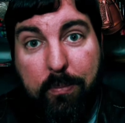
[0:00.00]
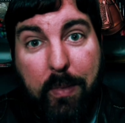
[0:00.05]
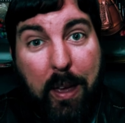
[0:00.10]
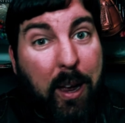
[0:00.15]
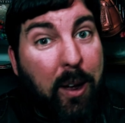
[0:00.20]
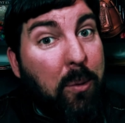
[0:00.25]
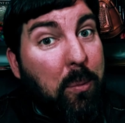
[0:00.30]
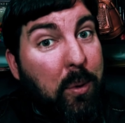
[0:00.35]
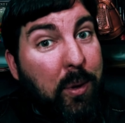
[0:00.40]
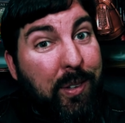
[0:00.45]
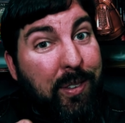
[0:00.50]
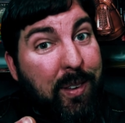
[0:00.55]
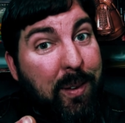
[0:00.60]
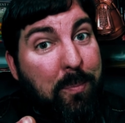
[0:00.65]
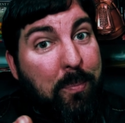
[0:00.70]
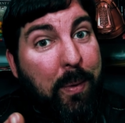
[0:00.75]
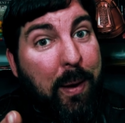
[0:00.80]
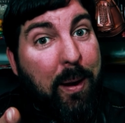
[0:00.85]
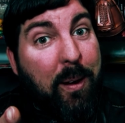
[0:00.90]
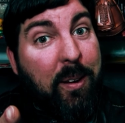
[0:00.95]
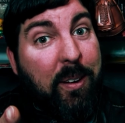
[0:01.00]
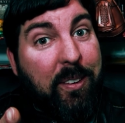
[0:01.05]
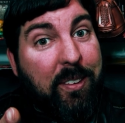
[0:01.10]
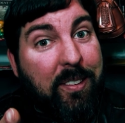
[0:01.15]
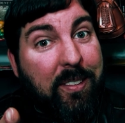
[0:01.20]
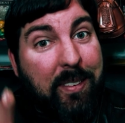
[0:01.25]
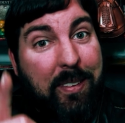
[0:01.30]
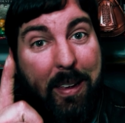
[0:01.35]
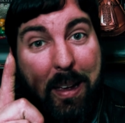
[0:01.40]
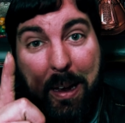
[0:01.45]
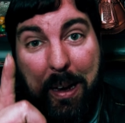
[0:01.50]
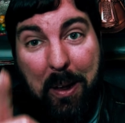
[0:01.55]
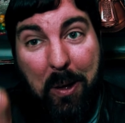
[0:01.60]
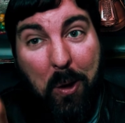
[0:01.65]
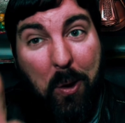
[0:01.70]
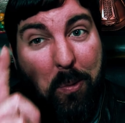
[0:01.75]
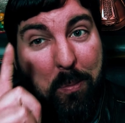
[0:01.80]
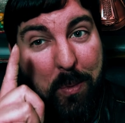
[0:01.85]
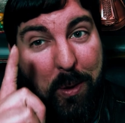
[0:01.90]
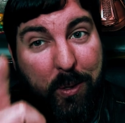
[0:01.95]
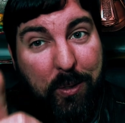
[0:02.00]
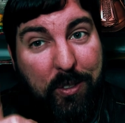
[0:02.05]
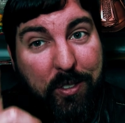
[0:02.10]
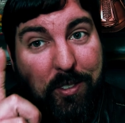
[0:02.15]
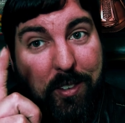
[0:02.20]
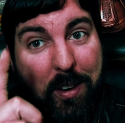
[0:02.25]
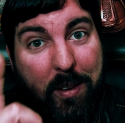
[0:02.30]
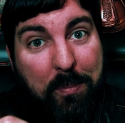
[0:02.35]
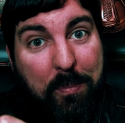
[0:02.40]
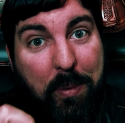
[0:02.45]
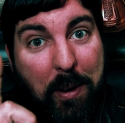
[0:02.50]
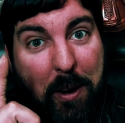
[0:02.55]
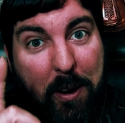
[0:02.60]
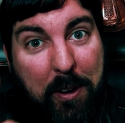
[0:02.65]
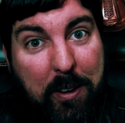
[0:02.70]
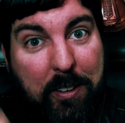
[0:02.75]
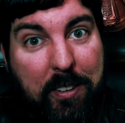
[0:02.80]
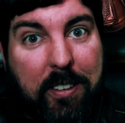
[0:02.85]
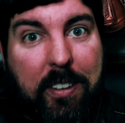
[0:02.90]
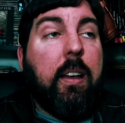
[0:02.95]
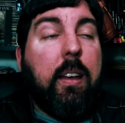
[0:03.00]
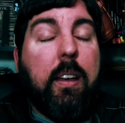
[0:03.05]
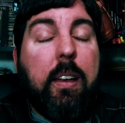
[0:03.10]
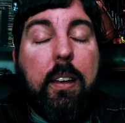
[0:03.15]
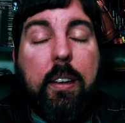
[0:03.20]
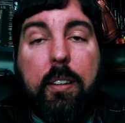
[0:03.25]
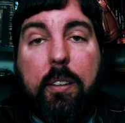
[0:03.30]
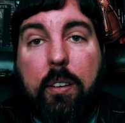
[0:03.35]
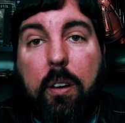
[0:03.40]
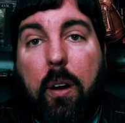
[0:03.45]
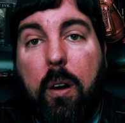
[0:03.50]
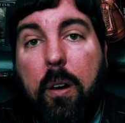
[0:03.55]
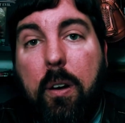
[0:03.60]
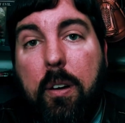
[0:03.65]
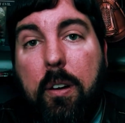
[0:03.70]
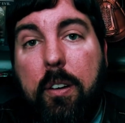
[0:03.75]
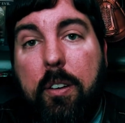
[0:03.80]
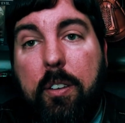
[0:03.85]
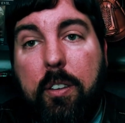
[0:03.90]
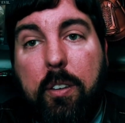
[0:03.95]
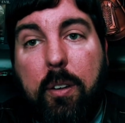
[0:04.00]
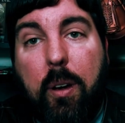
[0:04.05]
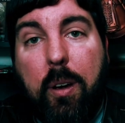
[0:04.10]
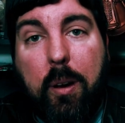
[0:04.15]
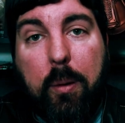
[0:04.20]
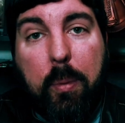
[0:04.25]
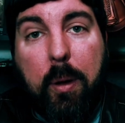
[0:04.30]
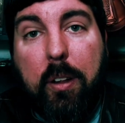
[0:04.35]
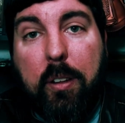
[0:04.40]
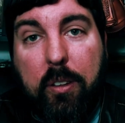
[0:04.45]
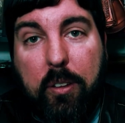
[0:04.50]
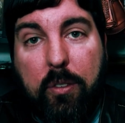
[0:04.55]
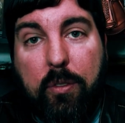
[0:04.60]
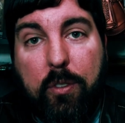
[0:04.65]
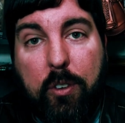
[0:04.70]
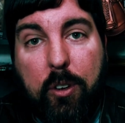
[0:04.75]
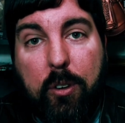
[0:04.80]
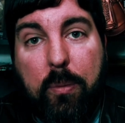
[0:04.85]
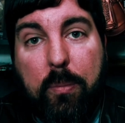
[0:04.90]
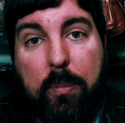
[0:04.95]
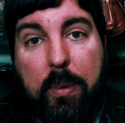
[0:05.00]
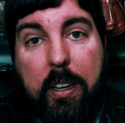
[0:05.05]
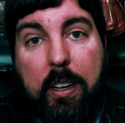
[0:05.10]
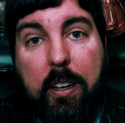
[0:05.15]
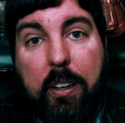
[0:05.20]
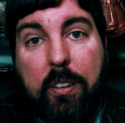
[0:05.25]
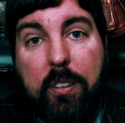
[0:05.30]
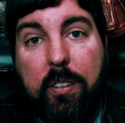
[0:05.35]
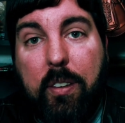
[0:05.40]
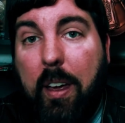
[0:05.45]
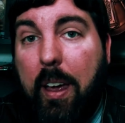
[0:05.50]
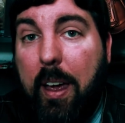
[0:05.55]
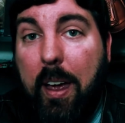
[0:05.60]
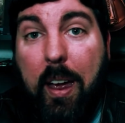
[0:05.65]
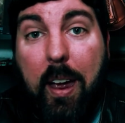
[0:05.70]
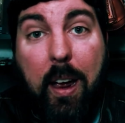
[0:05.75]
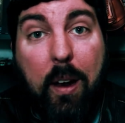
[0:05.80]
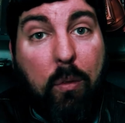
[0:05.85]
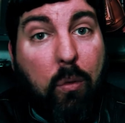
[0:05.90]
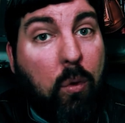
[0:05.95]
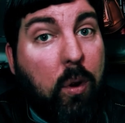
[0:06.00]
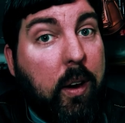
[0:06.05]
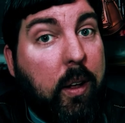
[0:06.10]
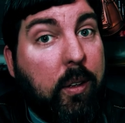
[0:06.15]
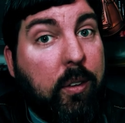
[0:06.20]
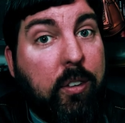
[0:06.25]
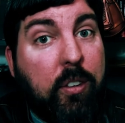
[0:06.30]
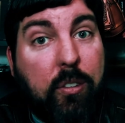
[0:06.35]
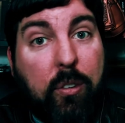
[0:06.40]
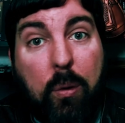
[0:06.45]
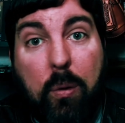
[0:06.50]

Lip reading: I almost said Paris. It's hard to talk about this film because everyone else has